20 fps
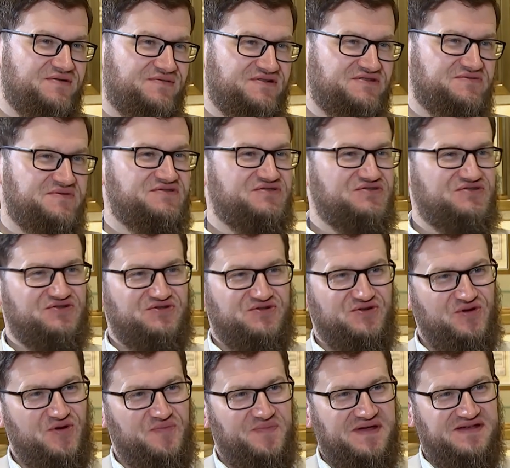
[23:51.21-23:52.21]
which means you should do
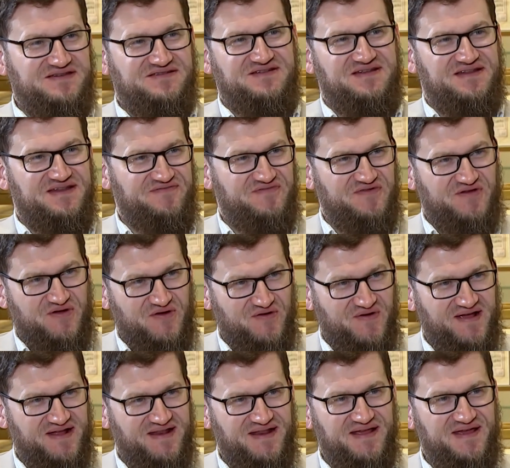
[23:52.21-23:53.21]
your best to live it
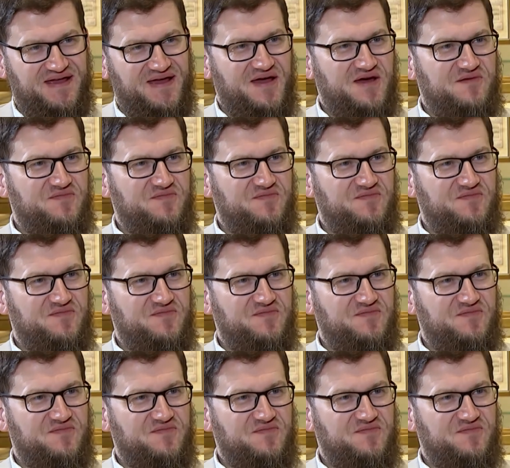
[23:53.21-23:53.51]
correctly.